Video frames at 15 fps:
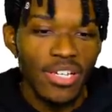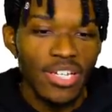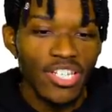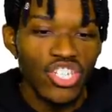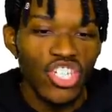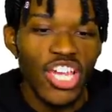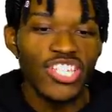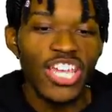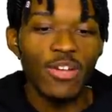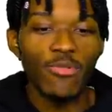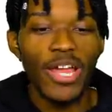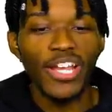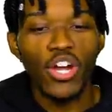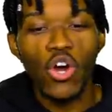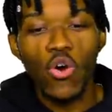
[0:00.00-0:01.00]
JJ
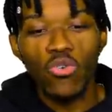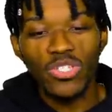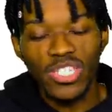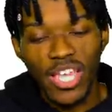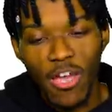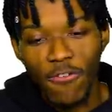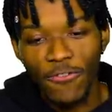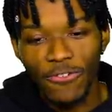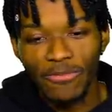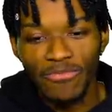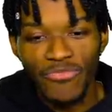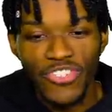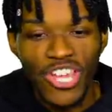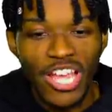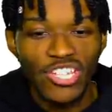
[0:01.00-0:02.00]
Redick, old self,
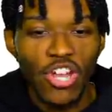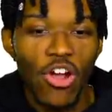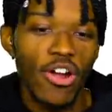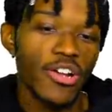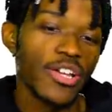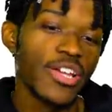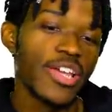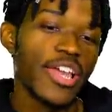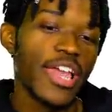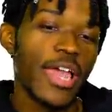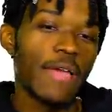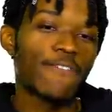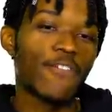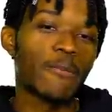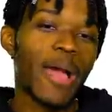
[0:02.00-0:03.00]
Josh Hart,
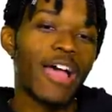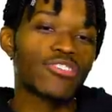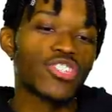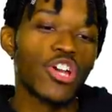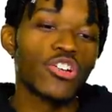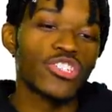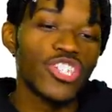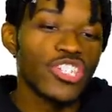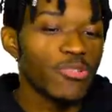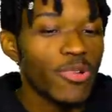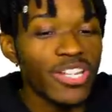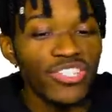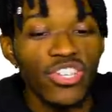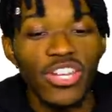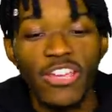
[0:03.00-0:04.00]
for Miles Turner. JJ
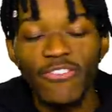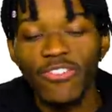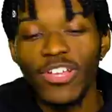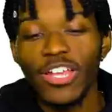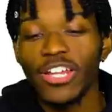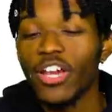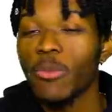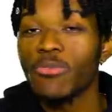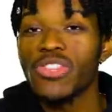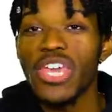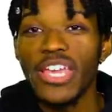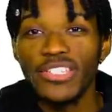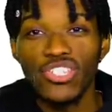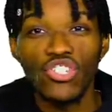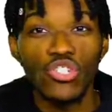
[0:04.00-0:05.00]
Redd is good at, at, a couple
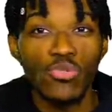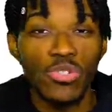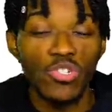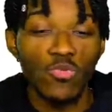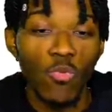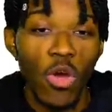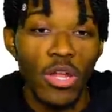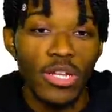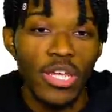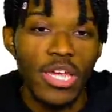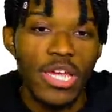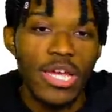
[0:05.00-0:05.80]
things, and shooting is one.